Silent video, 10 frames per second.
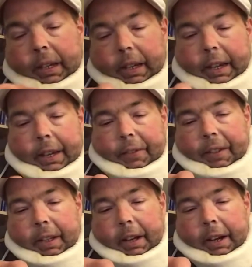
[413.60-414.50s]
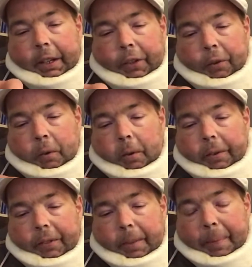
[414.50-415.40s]
Has the
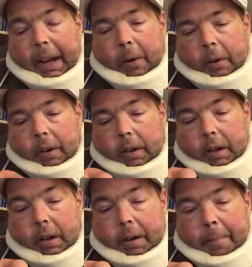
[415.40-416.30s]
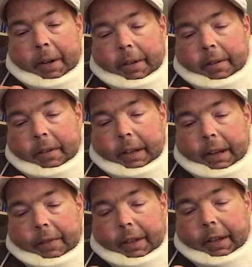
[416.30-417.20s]
controls, the power button,
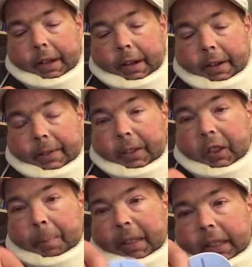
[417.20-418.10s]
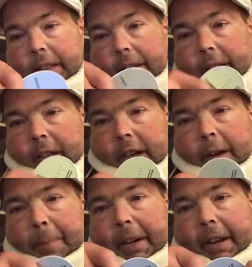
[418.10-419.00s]
and the speed
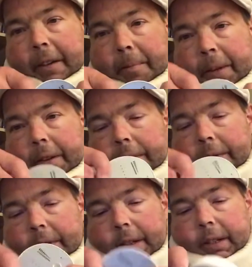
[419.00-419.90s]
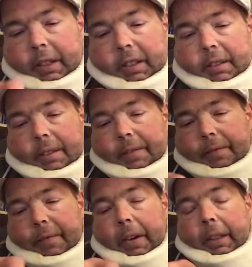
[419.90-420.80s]
up and down button. It's
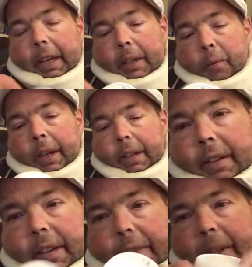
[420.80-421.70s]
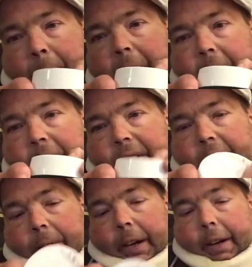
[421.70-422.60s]
very lightweight. have any batteries in
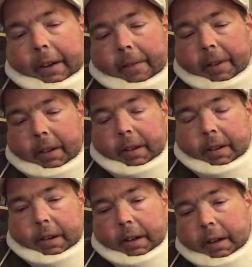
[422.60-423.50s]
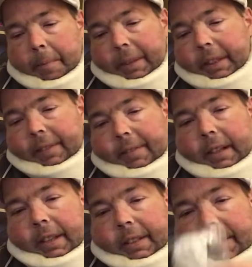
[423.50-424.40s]
it right now, but this
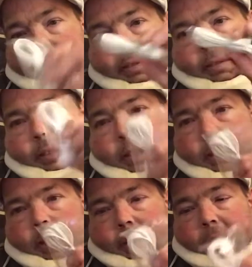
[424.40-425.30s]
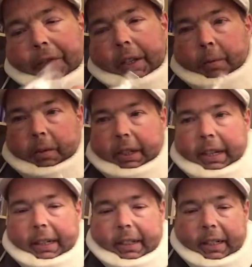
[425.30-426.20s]
little thing will
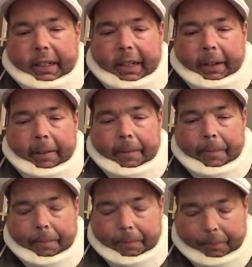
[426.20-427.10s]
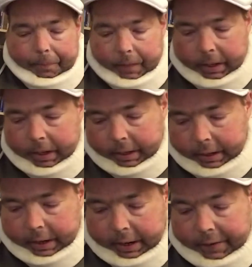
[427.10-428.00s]
connect into here.
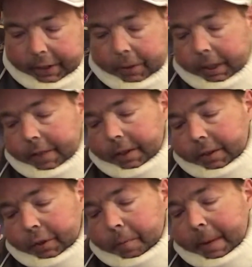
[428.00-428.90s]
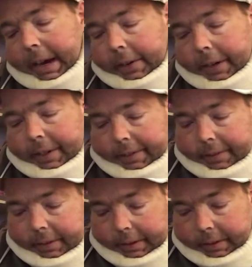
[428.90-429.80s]
They do give you 2 batteries,
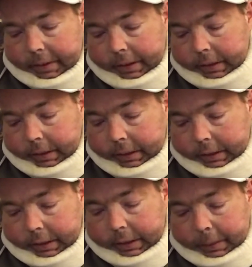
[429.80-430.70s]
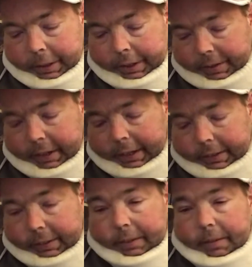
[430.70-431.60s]
which is
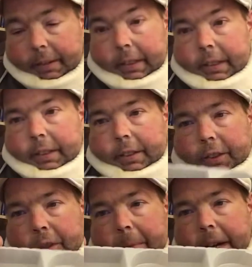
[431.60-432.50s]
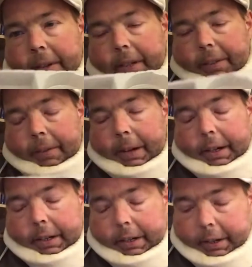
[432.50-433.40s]
nice. The 2 batteries are right
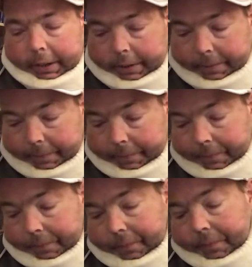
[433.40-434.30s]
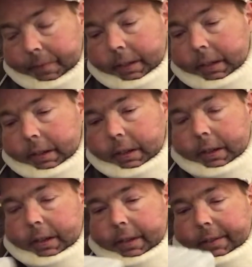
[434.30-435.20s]
in here.
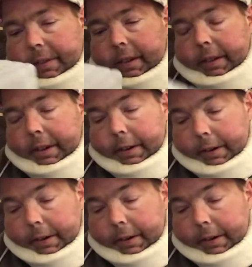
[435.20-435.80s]
Let's see here.